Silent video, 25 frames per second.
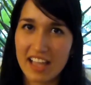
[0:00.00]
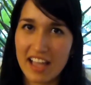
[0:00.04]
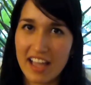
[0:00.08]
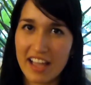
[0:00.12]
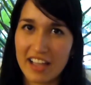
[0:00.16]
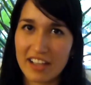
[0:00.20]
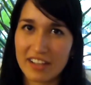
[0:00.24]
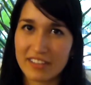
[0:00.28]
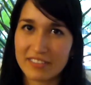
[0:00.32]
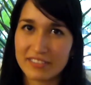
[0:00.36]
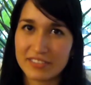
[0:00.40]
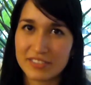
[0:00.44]

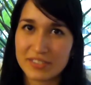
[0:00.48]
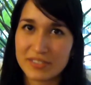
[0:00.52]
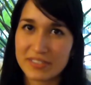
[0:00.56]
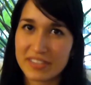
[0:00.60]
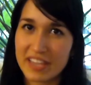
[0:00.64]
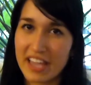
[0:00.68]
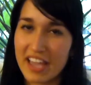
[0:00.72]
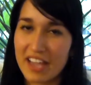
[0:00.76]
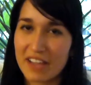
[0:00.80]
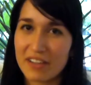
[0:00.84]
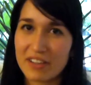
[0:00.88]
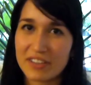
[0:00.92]
and
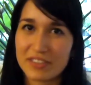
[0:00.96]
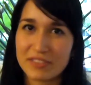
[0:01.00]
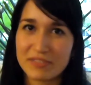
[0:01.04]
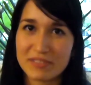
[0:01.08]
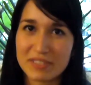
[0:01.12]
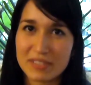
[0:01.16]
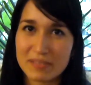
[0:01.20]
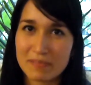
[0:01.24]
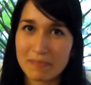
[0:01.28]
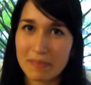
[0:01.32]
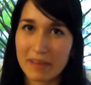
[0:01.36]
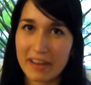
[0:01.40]
today I'm going
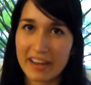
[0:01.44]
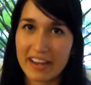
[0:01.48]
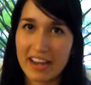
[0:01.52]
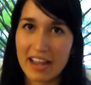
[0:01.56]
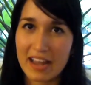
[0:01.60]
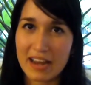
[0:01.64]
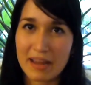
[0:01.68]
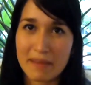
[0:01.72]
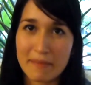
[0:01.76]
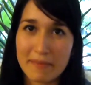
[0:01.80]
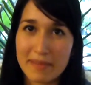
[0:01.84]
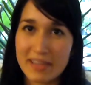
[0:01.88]
to explain
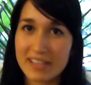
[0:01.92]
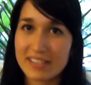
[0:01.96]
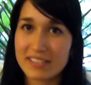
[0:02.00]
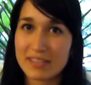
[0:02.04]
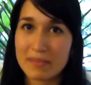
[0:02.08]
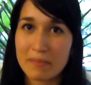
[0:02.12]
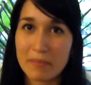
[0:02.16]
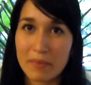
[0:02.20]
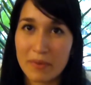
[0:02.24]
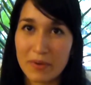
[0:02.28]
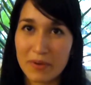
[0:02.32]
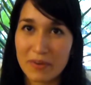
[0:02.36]
an
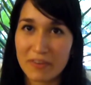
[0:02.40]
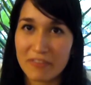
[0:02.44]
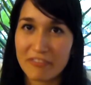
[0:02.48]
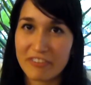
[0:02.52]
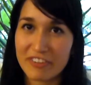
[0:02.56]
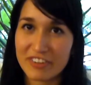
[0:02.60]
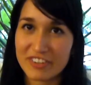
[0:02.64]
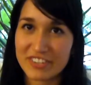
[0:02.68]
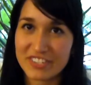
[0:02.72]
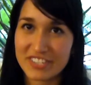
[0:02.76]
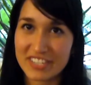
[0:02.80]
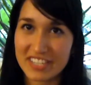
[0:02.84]
amazing book
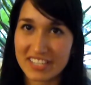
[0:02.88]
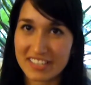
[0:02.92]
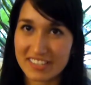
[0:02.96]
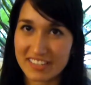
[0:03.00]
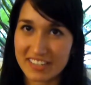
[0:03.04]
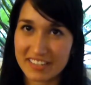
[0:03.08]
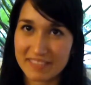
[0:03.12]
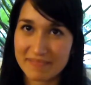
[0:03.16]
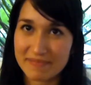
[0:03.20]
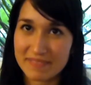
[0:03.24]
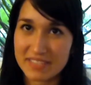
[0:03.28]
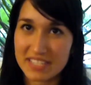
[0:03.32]
for
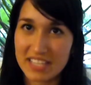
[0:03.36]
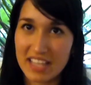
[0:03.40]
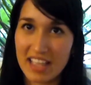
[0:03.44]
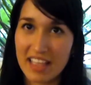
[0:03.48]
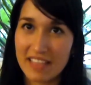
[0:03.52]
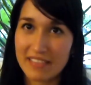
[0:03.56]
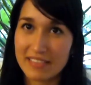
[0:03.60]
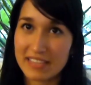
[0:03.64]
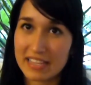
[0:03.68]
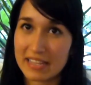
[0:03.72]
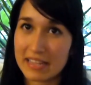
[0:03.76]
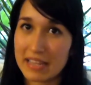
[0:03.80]
children.
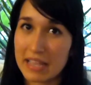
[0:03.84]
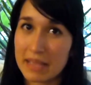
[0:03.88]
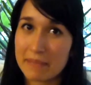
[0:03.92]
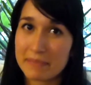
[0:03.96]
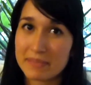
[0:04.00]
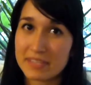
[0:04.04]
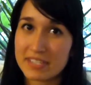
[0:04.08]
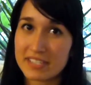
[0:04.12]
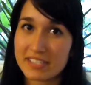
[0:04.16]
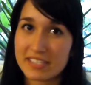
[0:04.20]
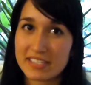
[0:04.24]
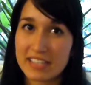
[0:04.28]
The
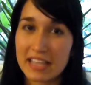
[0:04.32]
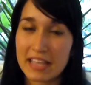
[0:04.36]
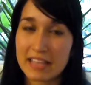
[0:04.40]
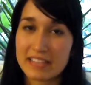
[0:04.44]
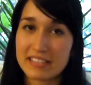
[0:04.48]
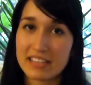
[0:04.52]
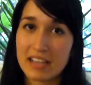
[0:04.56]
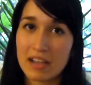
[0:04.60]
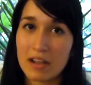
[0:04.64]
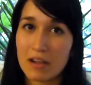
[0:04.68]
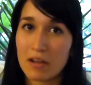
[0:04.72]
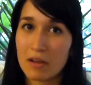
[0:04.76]
name is
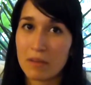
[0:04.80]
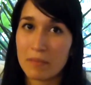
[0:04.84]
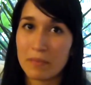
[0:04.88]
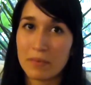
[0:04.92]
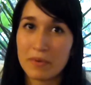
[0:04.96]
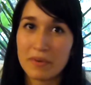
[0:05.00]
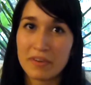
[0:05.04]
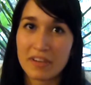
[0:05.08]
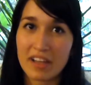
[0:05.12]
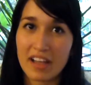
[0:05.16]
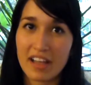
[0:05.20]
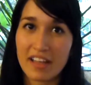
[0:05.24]
The Jungle
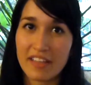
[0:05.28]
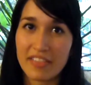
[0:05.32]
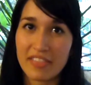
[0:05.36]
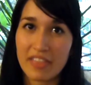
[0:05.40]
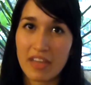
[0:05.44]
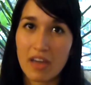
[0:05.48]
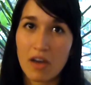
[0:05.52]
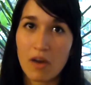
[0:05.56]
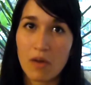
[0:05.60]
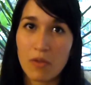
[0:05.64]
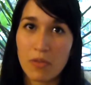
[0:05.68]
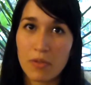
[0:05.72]
Book
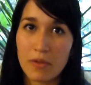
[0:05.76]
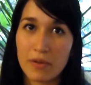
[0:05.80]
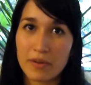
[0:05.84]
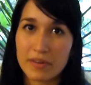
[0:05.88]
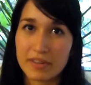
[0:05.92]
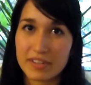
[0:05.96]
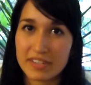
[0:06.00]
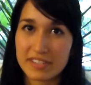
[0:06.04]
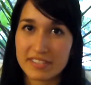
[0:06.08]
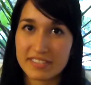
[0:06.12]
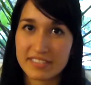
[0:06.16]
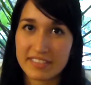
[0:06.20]
and the
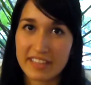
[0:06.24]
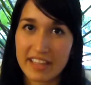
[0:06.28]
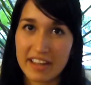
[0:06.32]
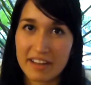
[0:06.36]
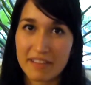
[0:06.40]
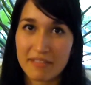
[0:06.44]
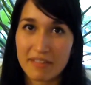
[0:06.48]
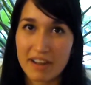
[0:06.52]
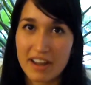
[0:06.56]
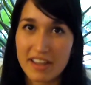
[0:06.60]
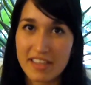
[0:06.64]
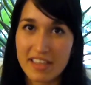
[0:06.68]
author is
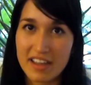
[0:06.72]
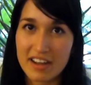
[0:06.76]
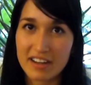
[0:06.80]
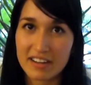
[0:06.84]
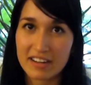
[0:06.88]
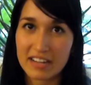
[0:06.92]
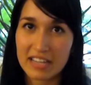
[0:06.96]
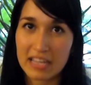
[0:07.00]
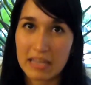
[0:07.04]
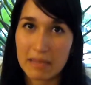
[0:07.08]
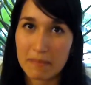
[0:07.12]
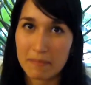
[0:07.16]
the
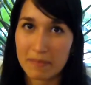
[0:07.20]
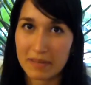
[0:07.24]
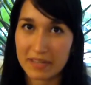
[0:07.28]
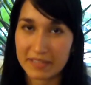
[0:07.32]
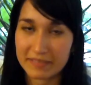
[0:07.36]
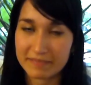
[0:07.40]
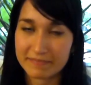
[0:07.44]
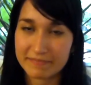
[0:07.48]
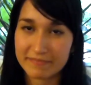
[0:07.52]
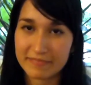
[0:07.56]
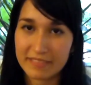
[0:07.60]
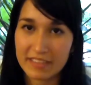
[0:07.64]
Rudyard
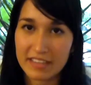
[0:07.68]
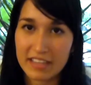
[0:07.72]
Kipling.